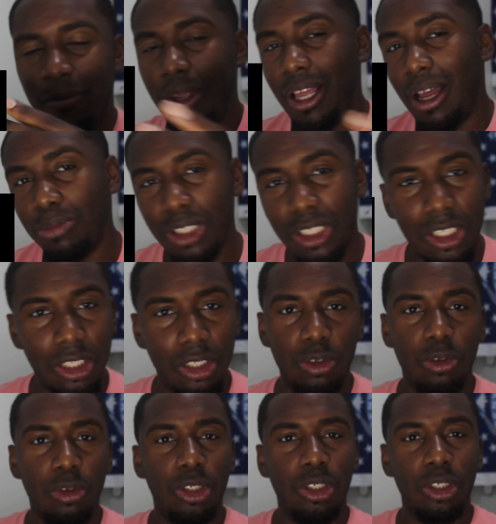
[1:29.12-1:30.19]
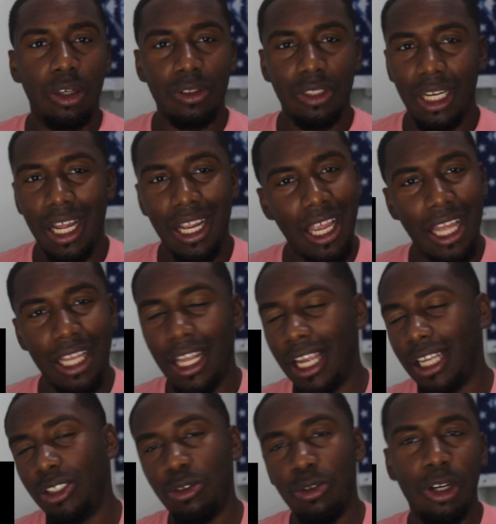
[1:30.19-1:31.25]
me, I'm just a little, you know what I'm saying, I get
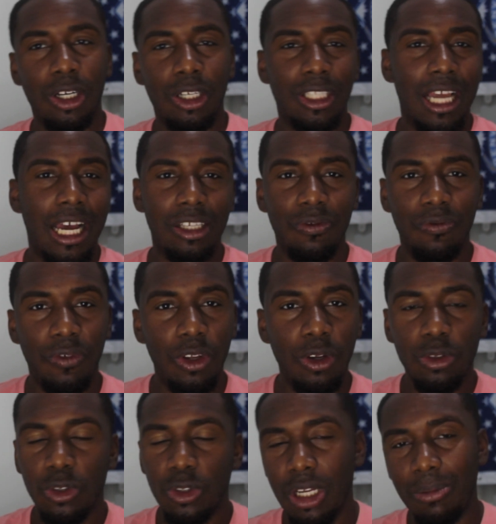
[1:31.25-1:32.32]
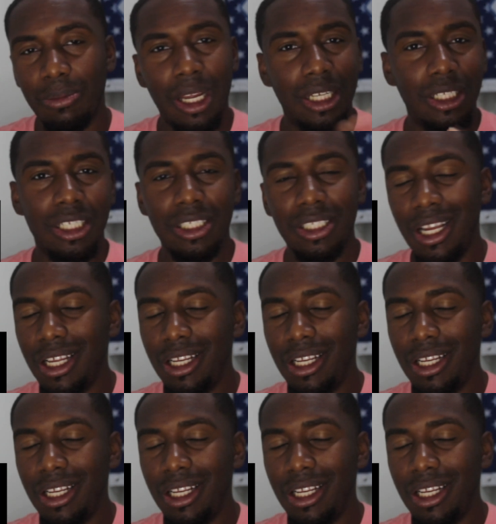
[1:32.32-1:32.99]
like 200,000 views or something like this.